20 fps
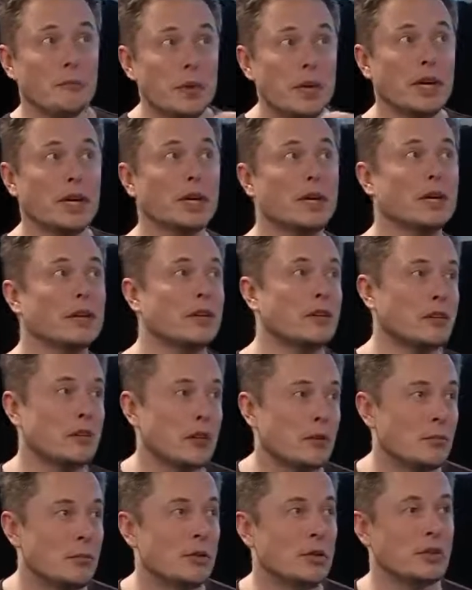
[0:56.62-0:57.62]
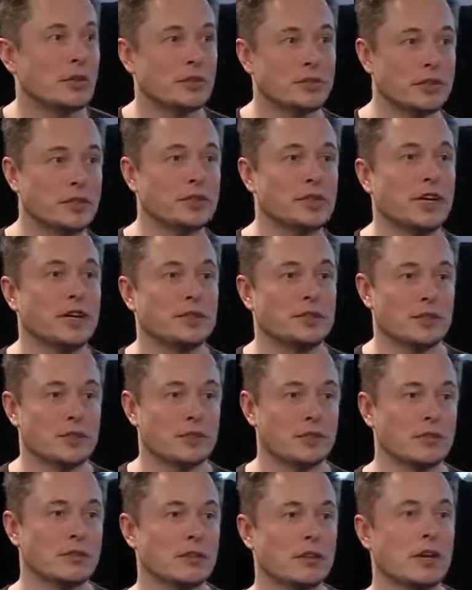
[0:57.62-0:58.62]
big number of
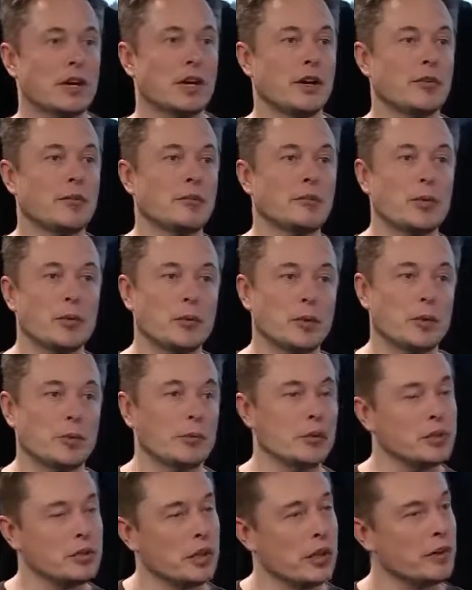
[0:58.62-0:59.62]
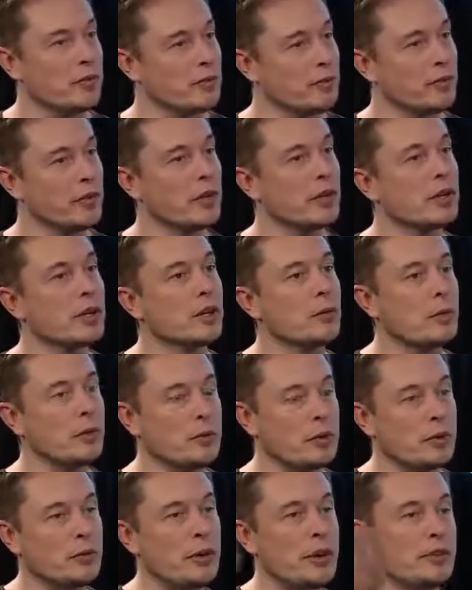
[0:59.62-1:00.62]
suggestions, um, but we, are trying
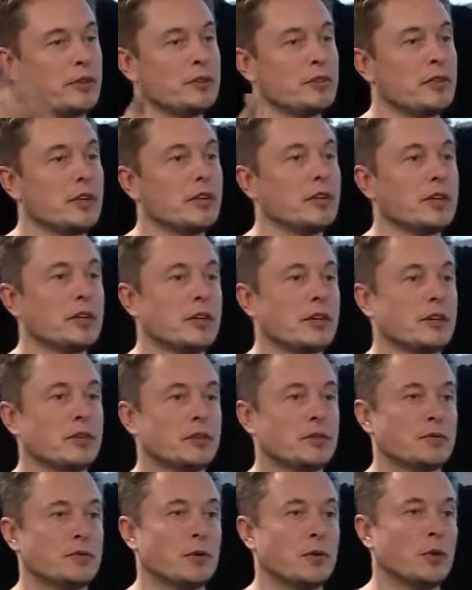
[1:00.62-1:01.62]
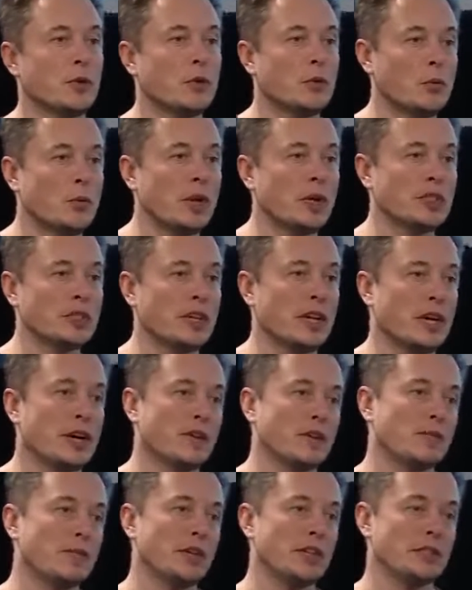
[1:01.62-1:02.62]
to, then we have to filter those for what is going to
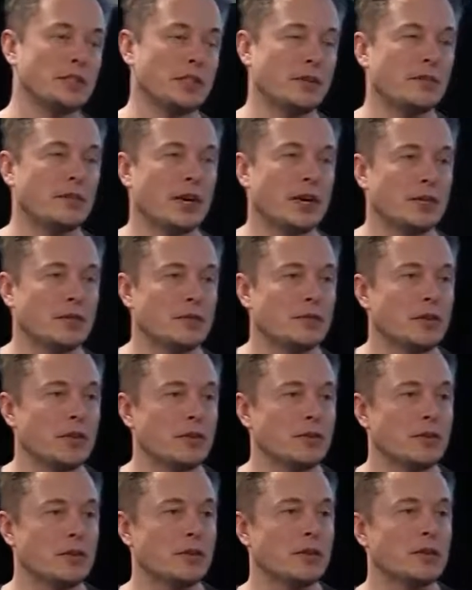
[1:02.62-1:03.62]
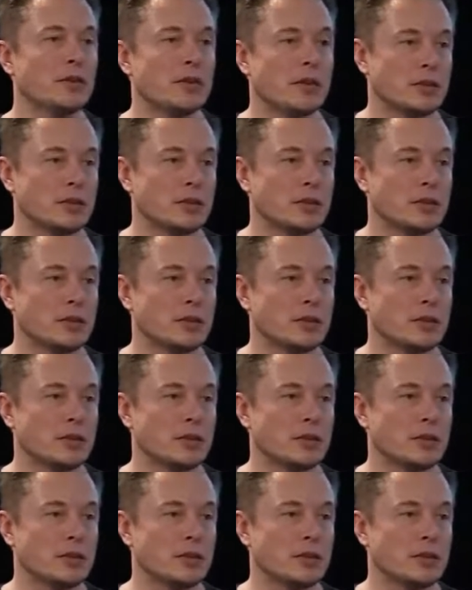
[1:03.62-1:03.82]
have the biggest impact on people.